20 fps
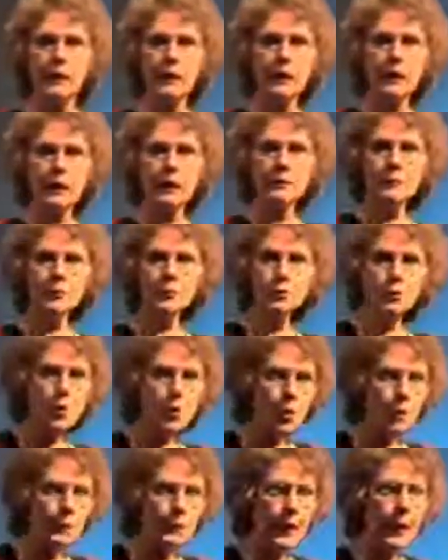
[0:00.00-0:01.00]
it can
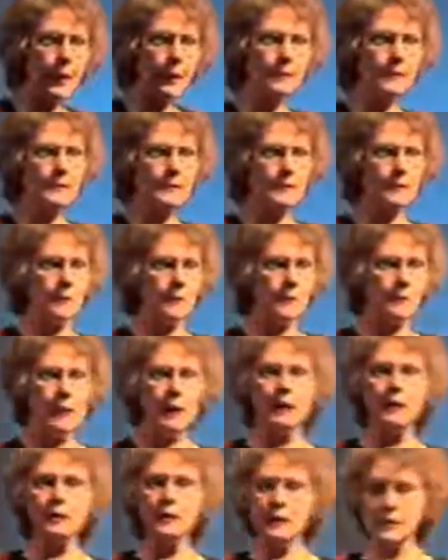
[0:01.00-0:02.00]
absorb calcium and
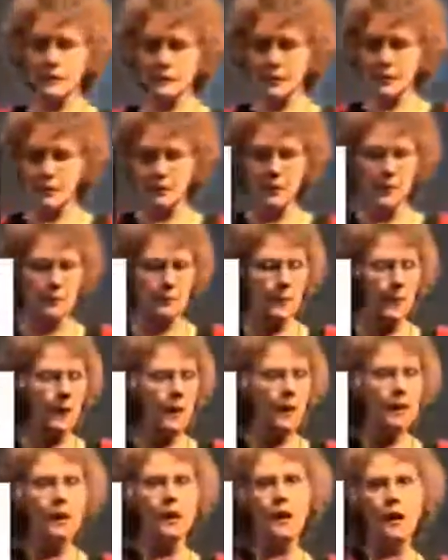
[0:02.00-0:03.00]
magnesium
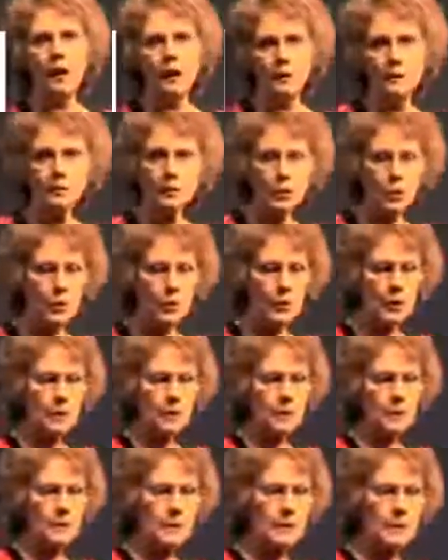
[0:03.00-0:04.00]
and
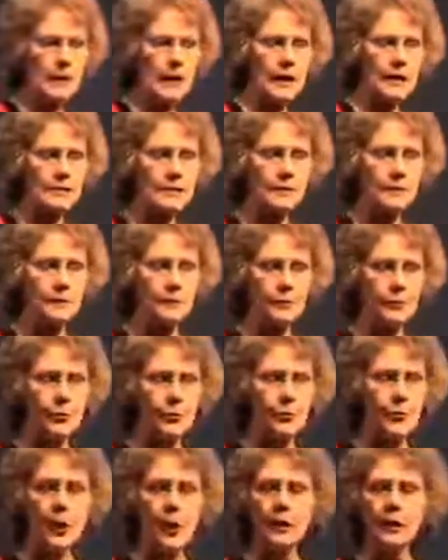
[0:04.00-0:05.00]
sodium and potassium.
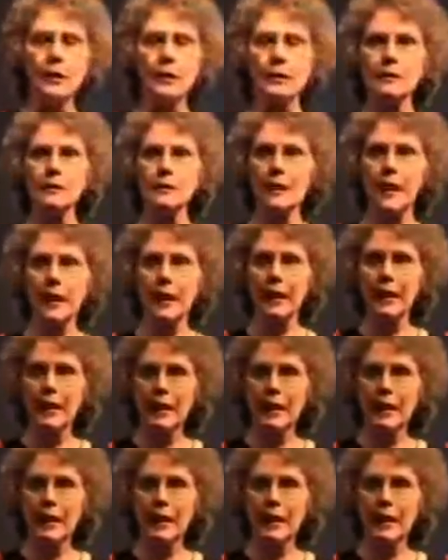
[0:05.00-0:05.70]
The body is